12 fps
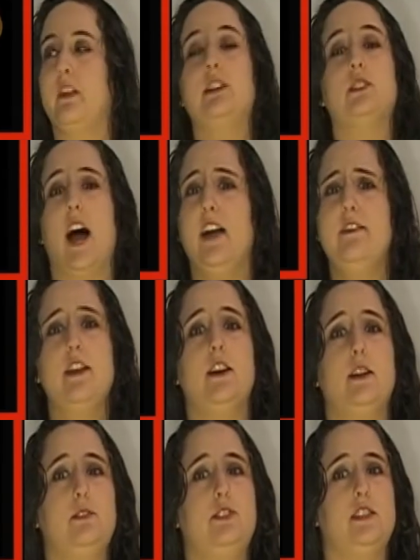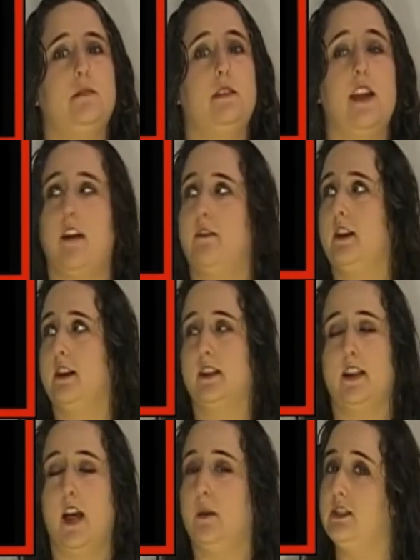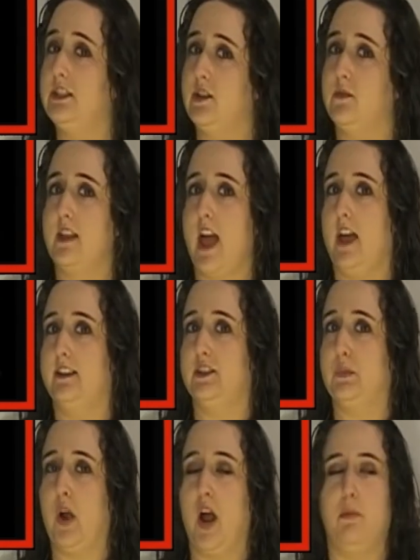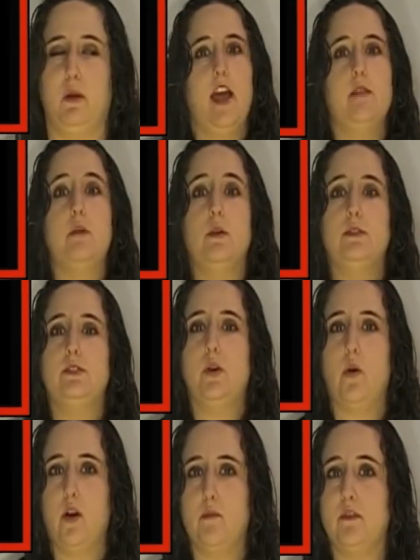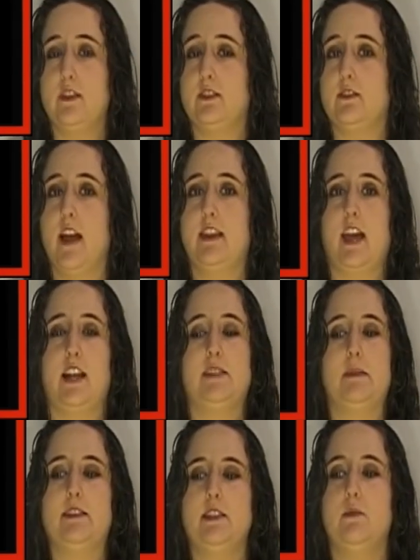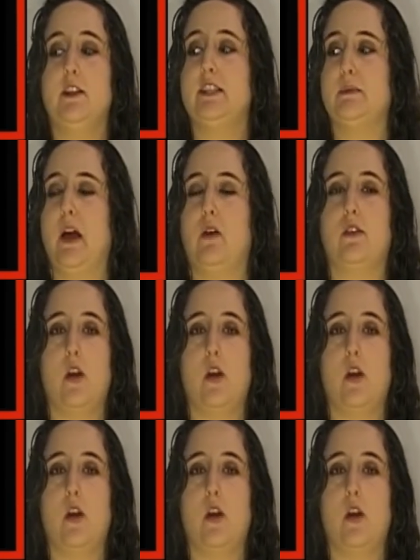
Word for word: So I figured it was just me. I figured that I was the only one that had this problem. And most horror movies are like that, especially when it's about